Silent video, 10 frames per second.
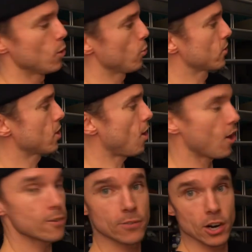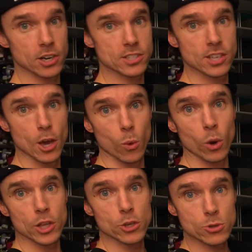With Converse,
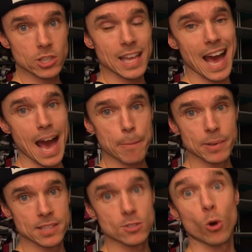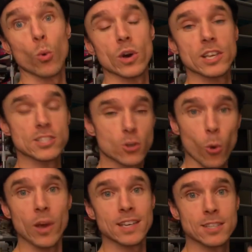what usually happens, or what is
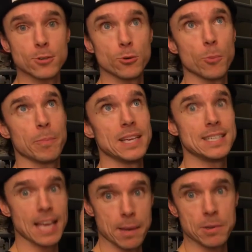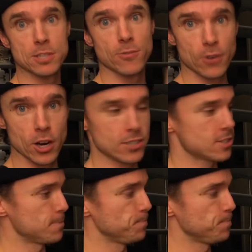going to be damaged first,